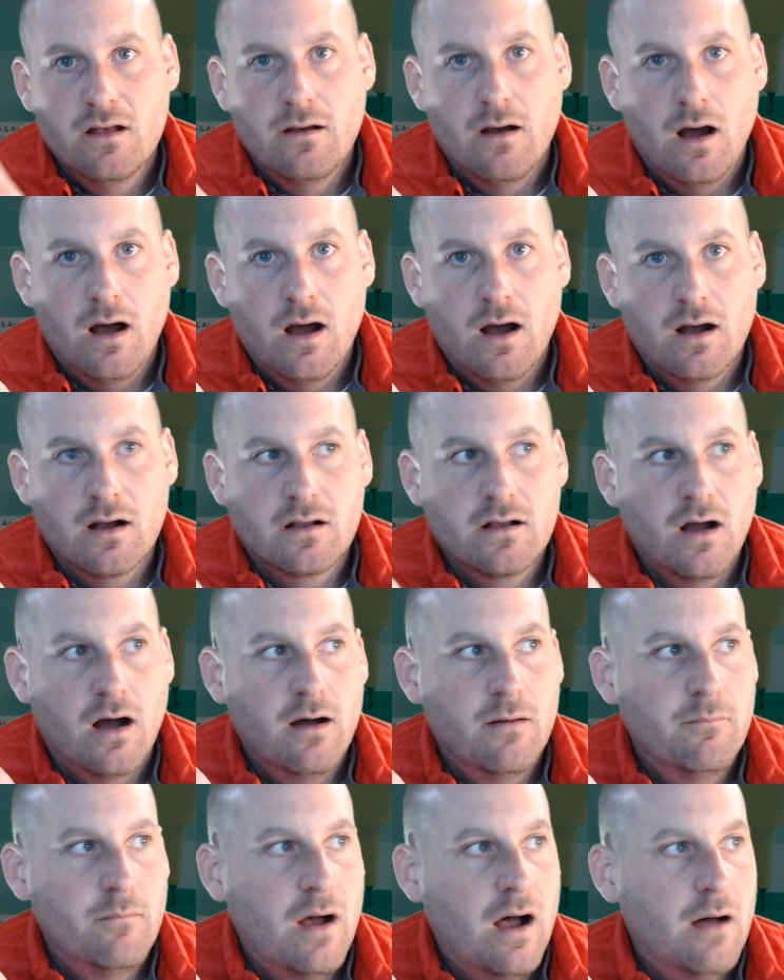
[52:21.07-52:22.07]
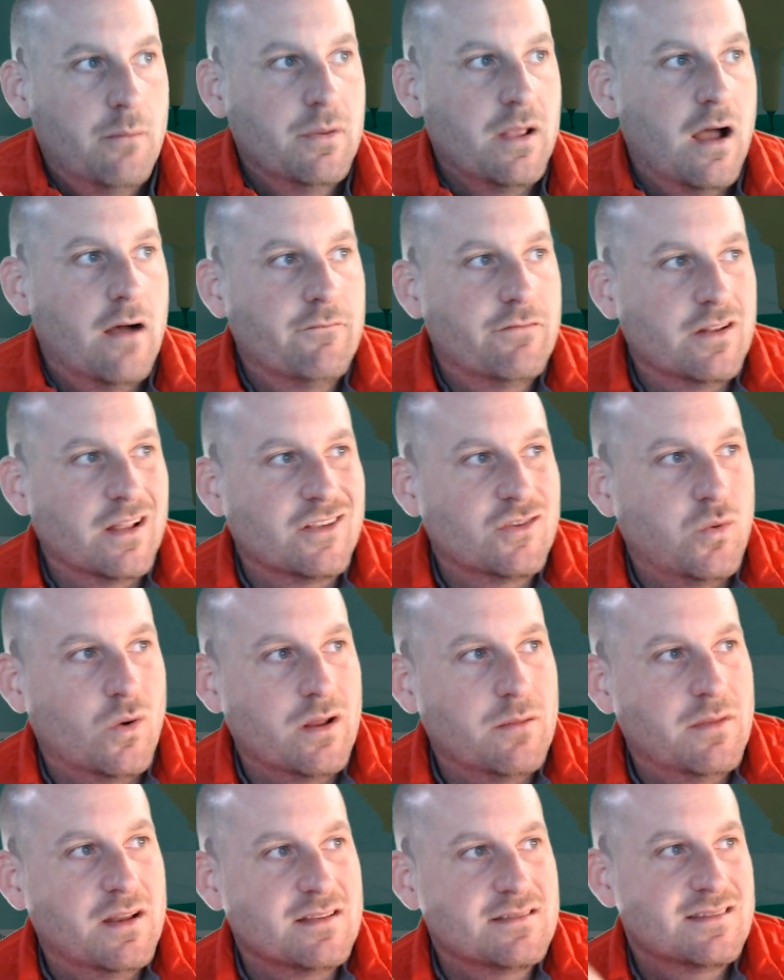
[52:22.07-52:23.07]
Come. I'll be on for like
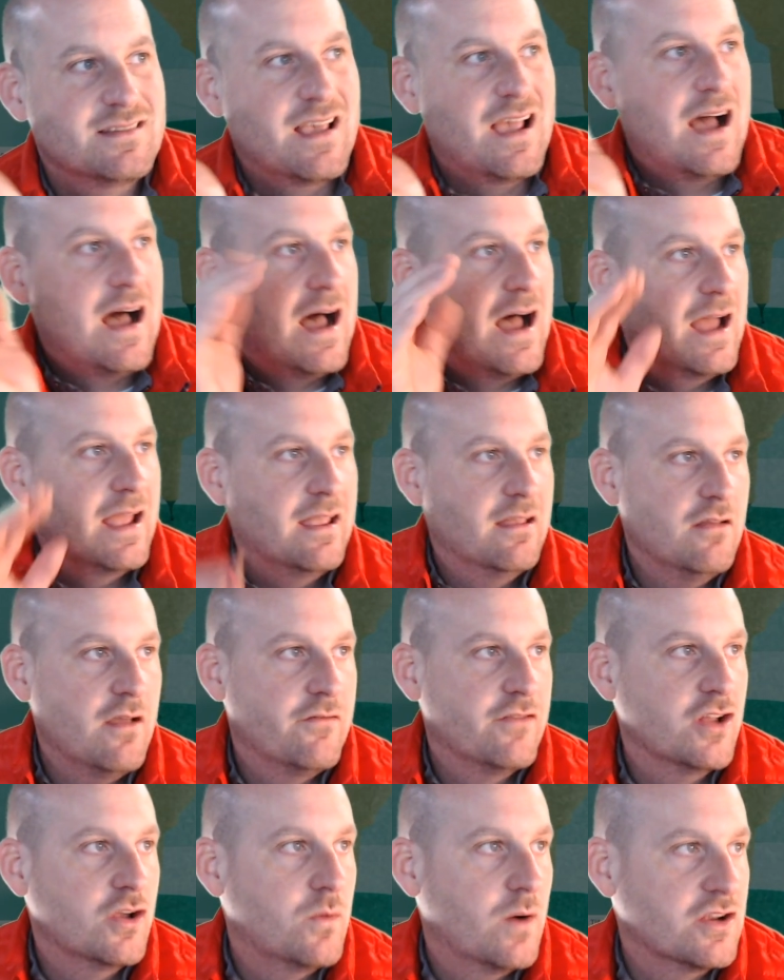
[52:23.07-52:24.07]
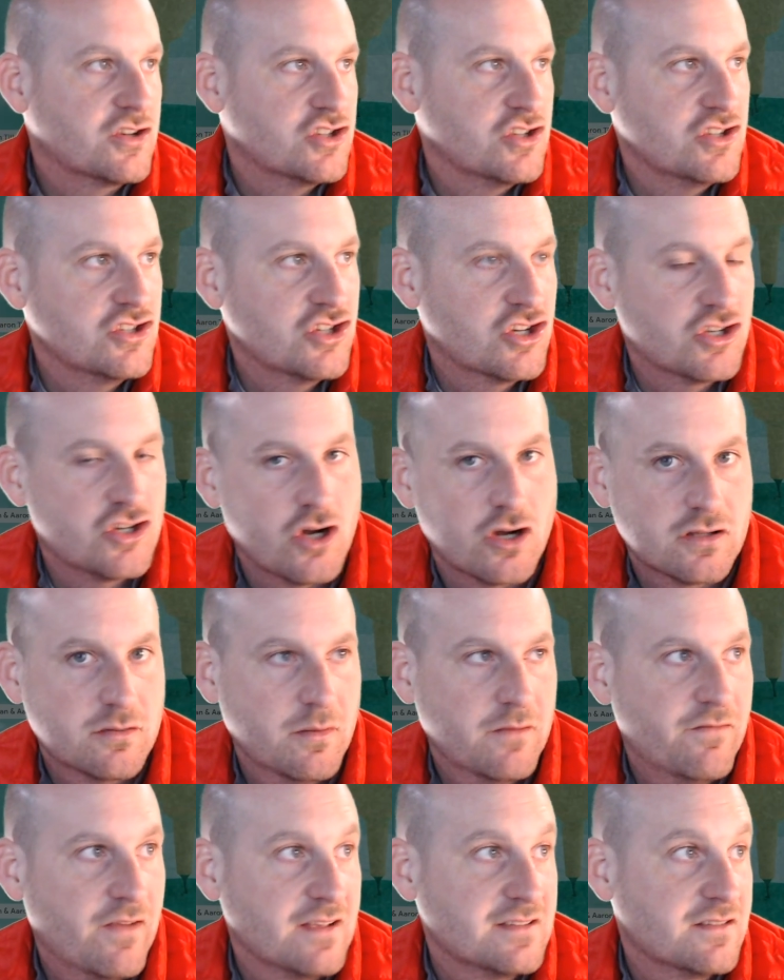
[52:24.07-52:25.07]
20 minutes. Say hi. You have any questions, you can talk to
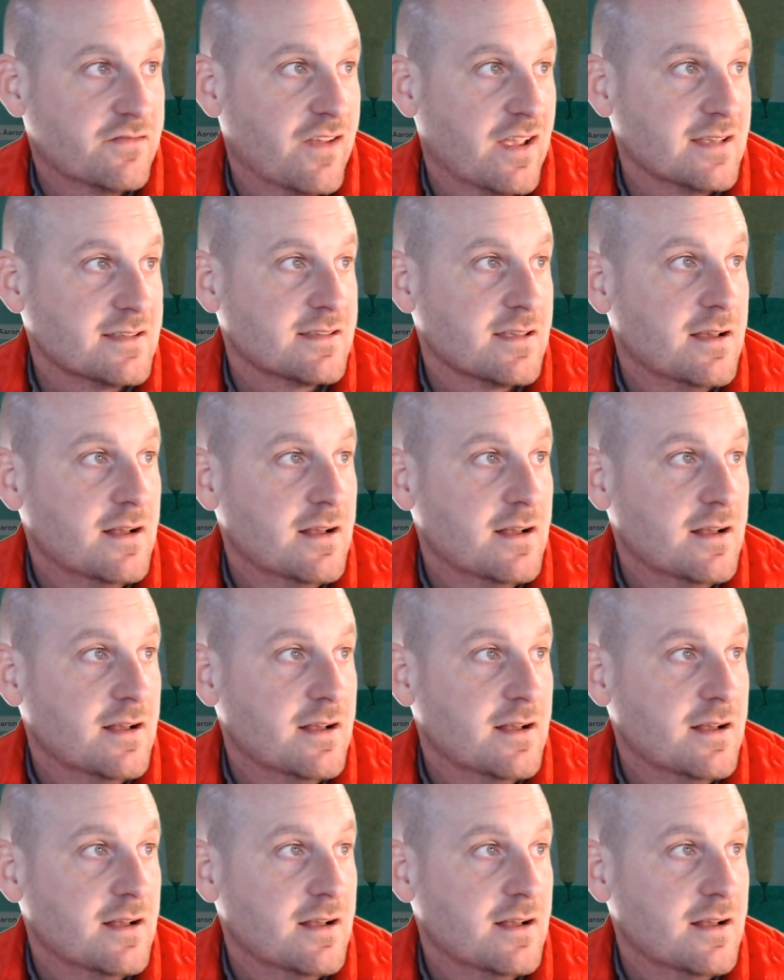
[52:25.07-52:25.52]
me face to face.